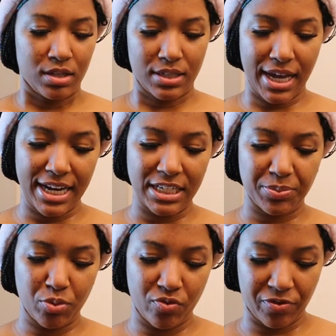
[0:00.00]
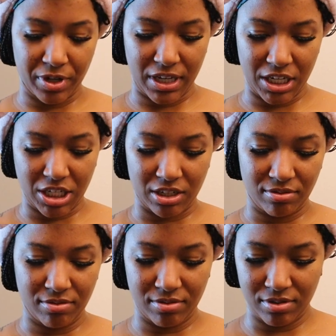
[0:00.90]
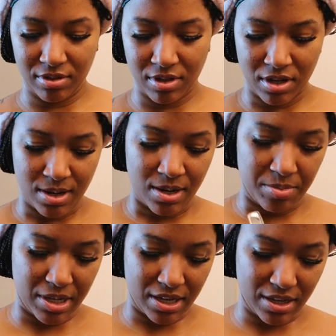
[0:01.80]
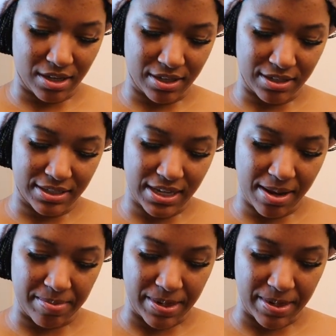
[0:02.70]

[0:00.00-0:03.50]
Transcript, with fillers: So I got a spoon from the kitchen because I'm